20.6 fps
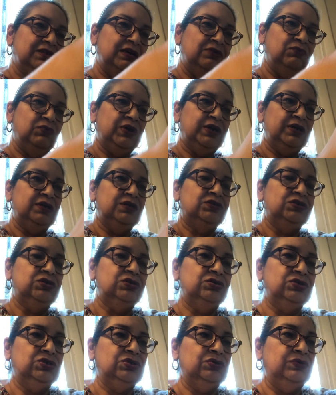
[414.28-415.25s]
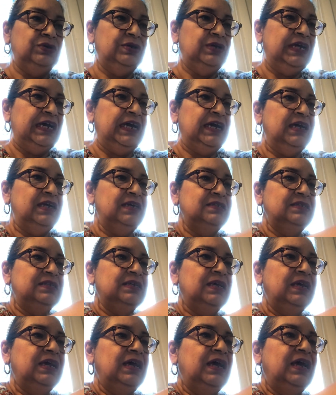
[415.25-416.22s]
I wanted to show you guys.
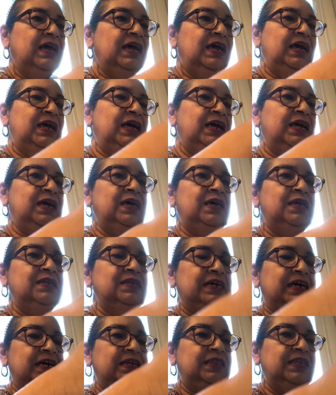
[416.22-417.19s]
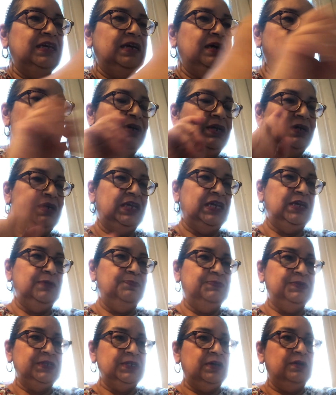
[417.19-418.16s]
And I think I'm going to
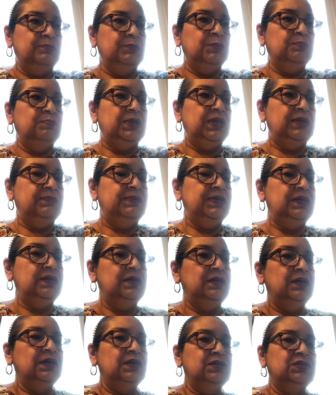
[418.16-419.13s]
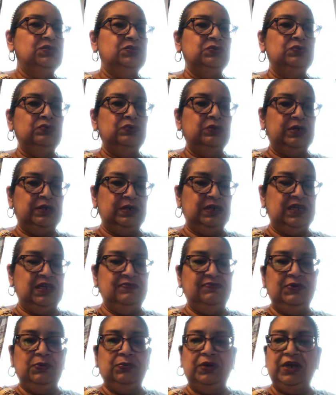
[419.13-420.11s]
keep some and maybe do a
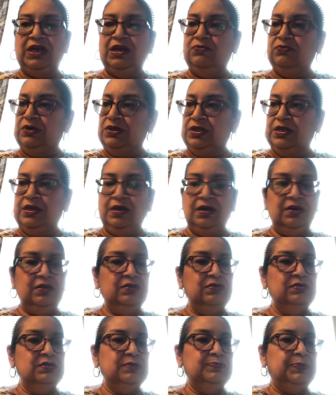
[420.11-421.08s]
giveaway with the others.